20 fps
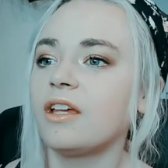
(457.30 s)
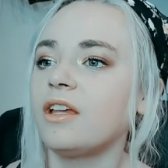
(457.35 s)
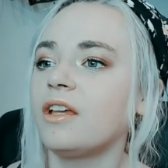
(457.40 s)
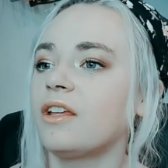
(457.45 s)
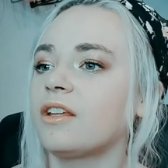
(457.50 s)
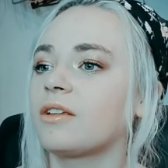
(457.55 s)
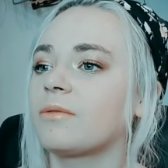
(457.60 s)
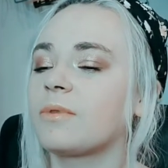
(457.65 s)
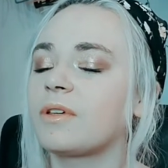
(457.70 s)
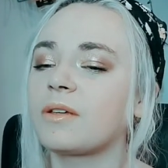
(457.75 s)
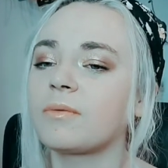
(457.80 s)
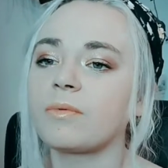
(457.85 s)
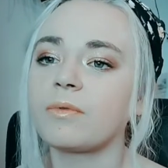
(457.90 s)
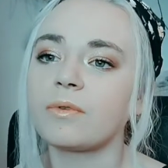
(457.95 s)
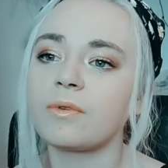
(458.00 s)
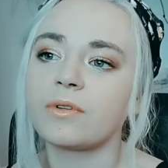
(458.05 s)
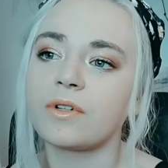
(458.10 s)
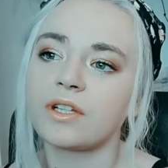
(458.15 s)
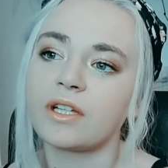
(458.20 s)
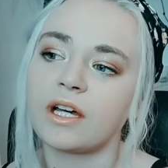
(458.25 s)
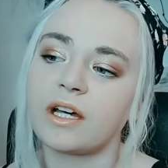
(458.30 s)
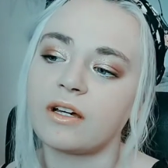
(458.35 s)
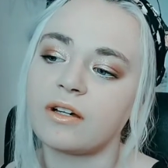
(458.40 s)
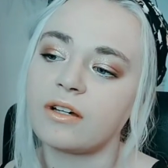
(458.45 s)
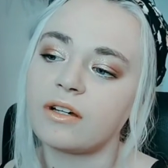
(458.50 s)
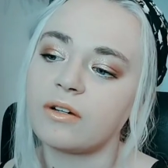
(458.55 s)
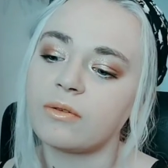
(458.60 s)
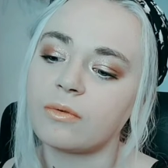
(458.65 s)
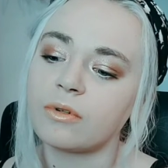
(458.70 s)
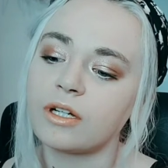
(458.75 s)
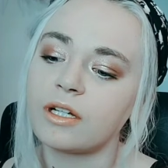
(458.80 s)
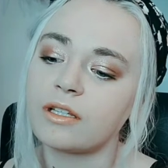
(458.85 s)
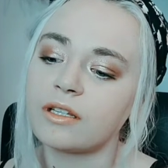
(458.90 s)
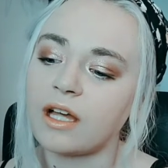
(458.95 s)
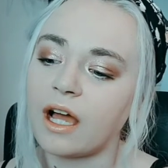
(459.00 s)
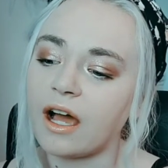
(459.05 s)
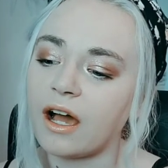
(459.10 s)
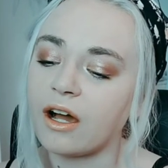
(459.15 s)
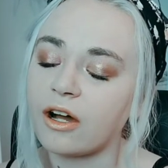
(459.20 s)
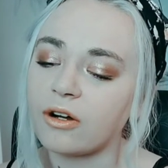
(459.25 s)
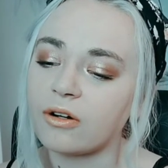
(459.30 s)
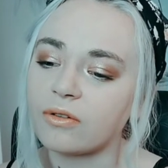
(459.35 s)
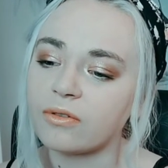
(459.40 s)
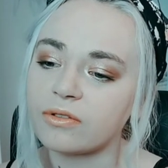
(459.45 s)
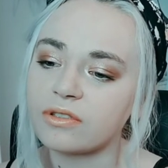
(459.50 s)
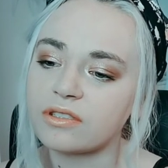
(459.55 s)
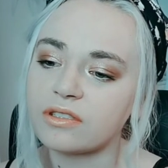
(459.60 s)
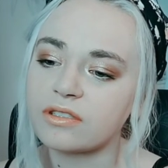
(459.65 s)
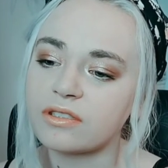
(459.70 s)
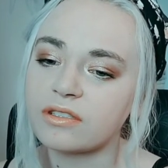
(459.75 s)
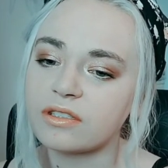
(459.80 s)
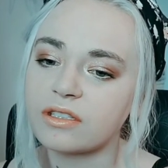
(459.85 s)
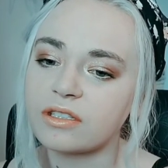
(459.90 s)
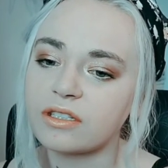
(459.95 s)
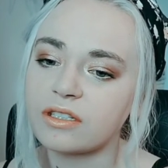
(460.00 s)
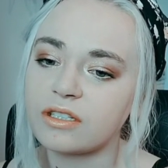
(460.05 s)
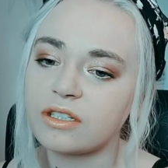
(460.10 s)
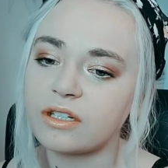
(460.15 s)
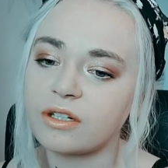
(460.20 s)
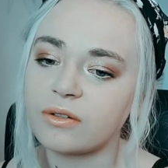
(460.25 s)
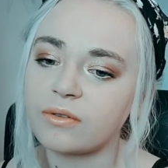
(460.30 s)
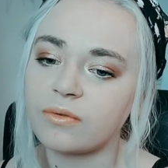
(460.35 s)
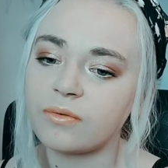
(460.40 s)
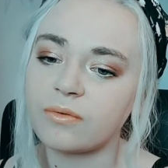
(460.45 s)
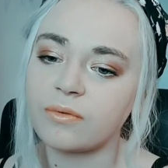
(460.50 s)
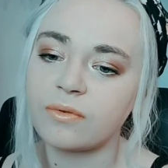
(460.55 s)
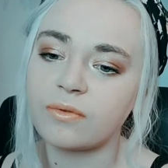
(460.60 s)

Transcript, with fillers: the people that were in the house, you know,